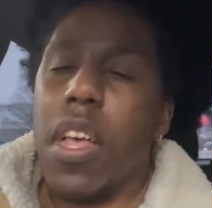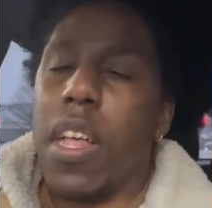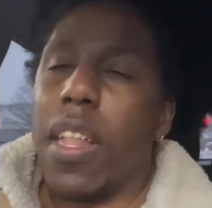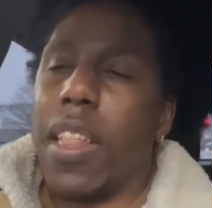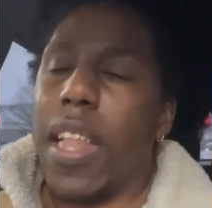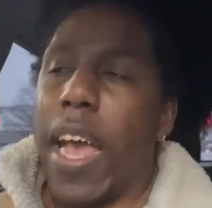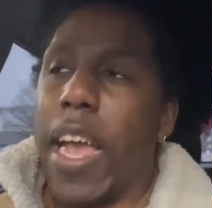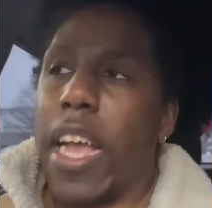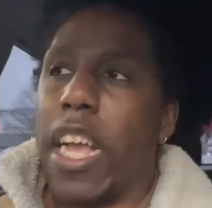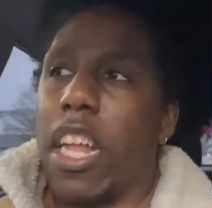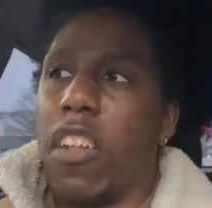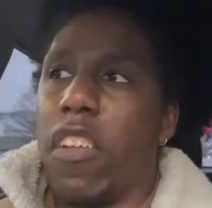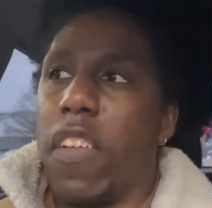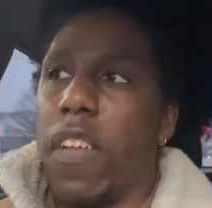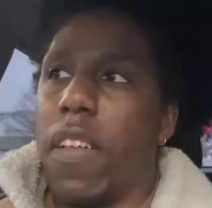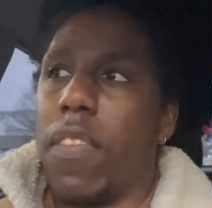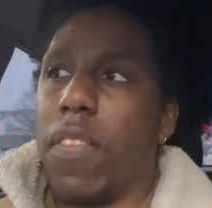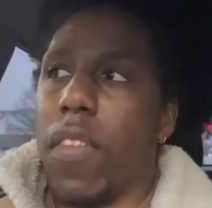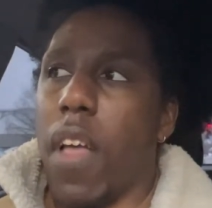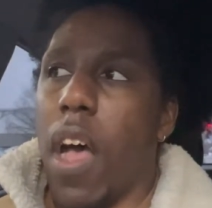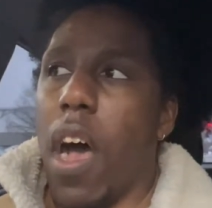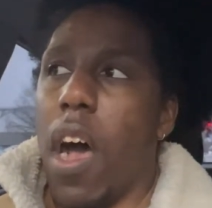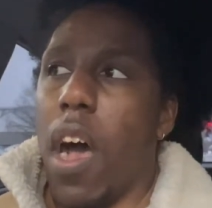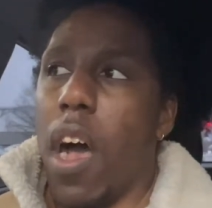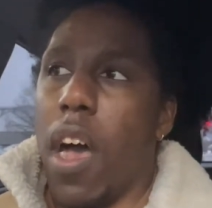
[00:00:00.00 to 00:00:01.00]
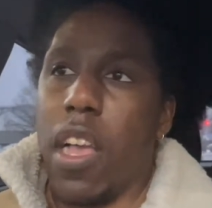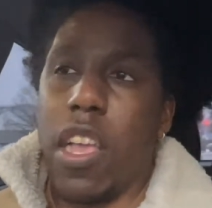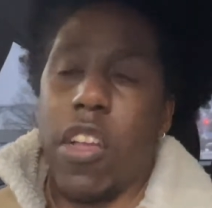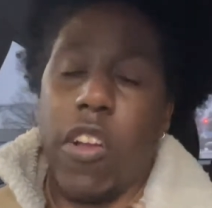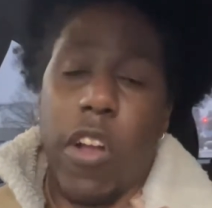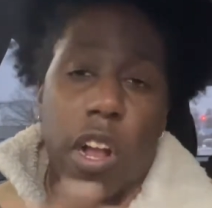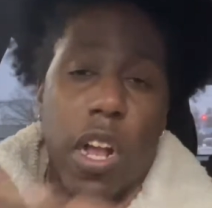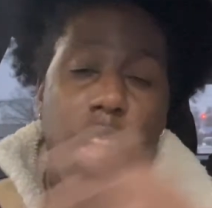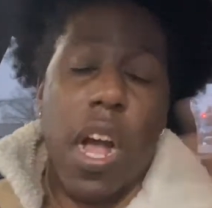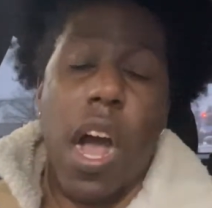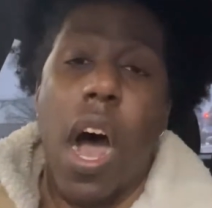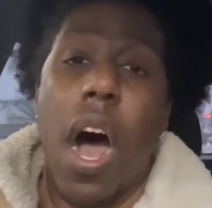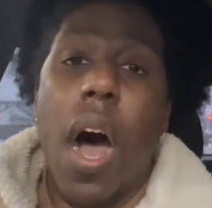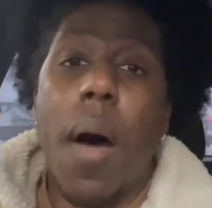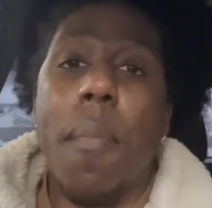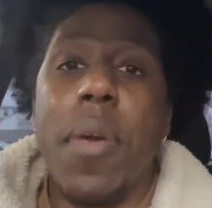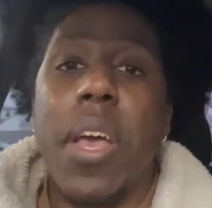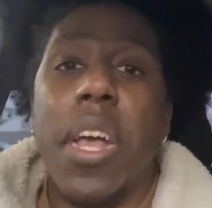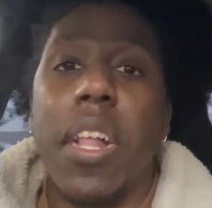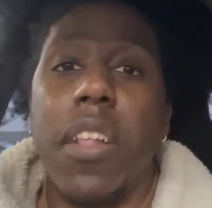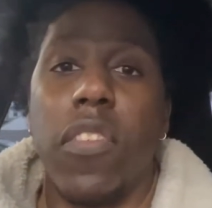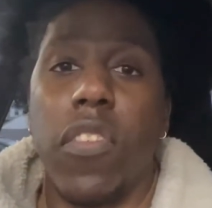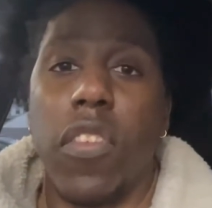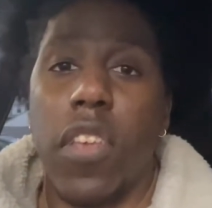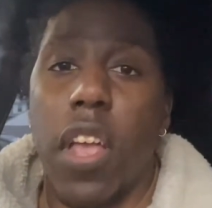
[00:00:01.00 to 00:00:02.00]
like just your
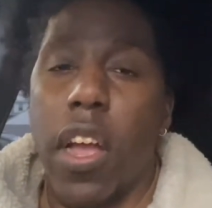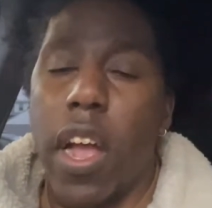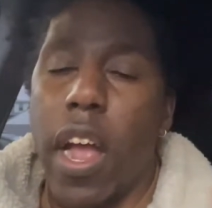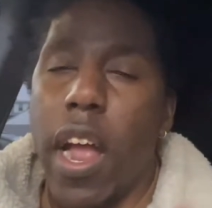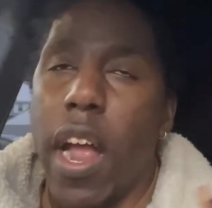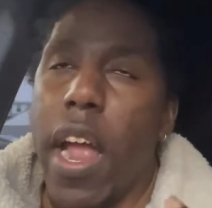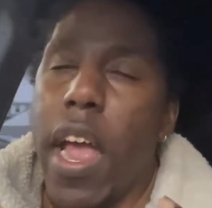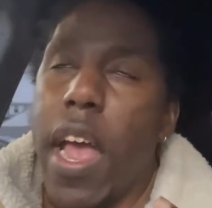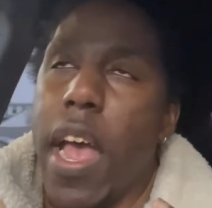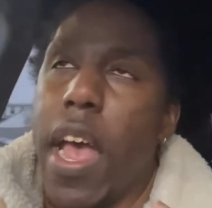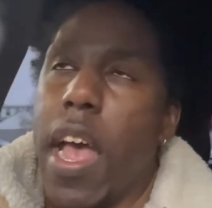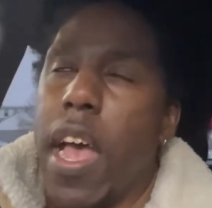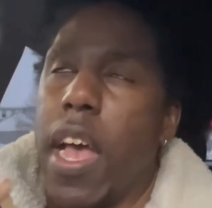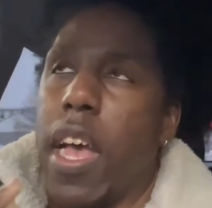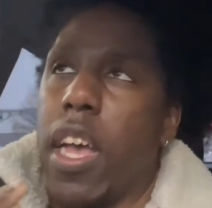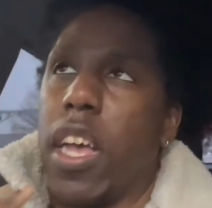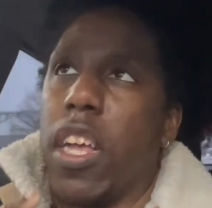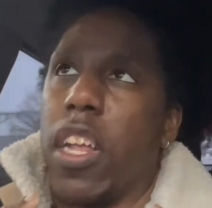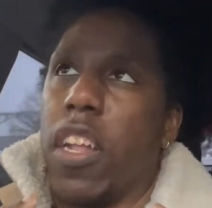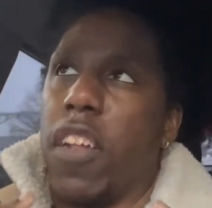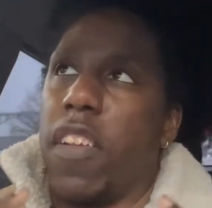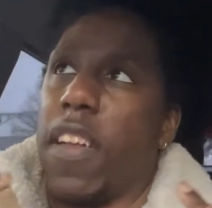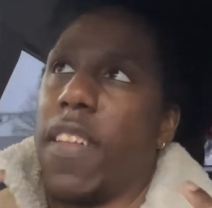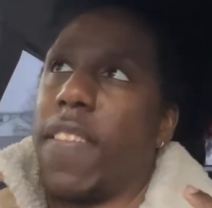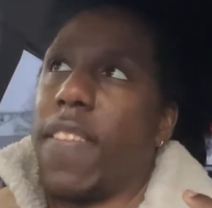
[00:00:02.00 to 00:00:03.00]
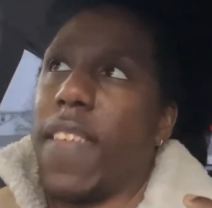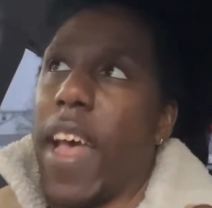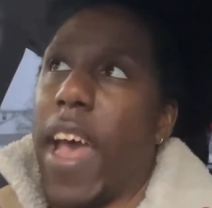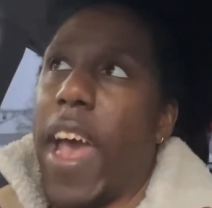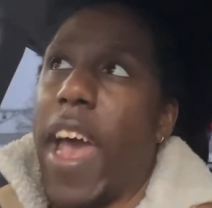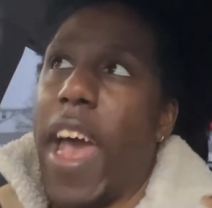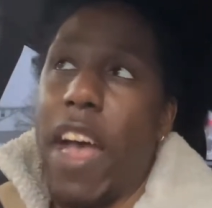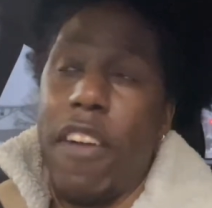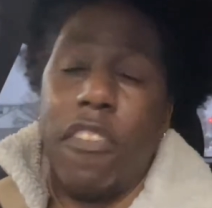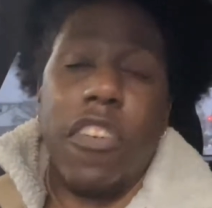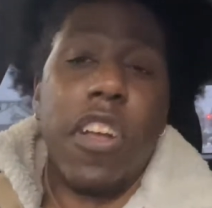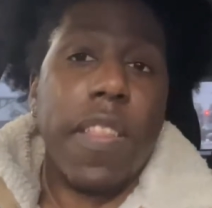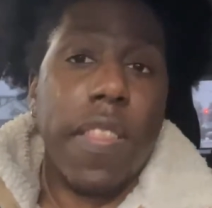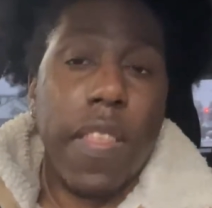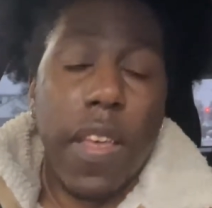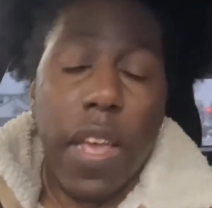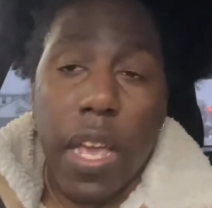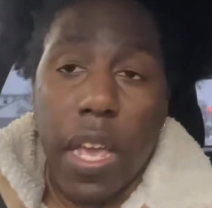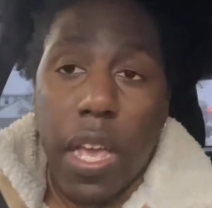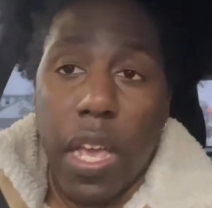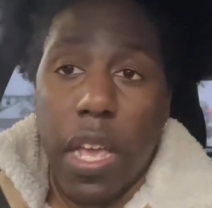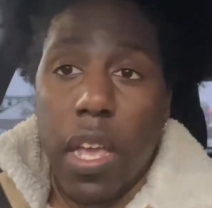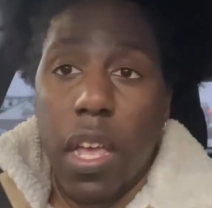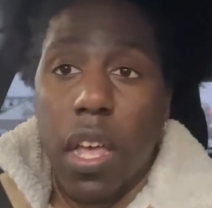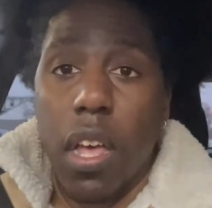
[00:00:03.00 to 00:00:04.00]
comments, your just
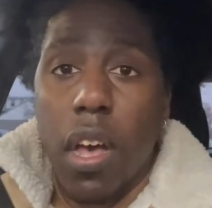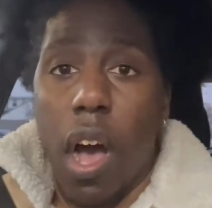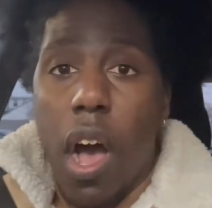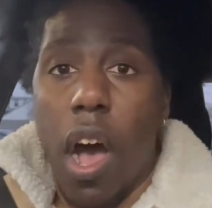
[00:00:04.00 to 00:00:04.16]
everything.